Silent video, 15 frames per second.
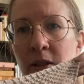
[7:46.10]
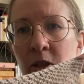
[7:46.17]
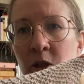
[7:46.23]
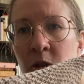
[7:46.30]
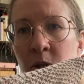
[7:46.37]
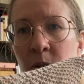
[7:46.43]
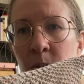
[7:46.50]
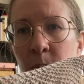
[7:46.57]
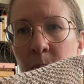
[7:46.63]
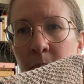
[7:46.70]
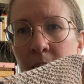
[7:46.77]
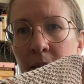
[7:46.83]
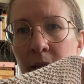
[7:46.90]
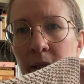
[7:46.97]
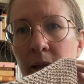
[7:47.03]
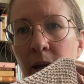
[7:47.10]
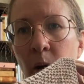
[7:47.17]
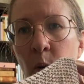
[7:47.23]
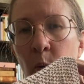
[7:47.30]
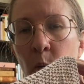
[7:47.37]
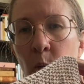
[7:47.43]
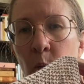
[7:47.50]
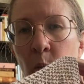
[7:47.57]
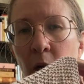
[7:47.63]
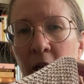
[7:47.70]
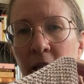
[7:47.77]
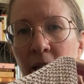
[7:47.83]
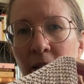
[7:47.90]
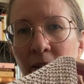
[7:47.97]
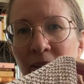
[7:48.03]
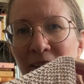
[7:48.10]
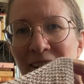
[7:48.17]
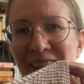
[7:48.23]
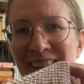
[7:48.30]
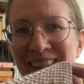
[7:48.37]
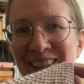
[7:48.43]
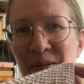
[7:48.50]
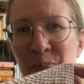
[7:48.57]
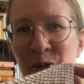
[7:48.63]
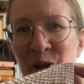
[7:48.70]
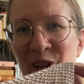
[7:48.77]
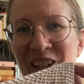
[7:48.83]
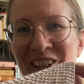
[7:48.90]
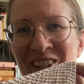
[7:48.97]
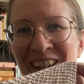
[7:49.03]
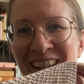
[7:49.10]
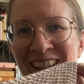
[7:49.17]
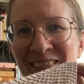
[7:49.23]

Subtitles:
to be working on this some more today.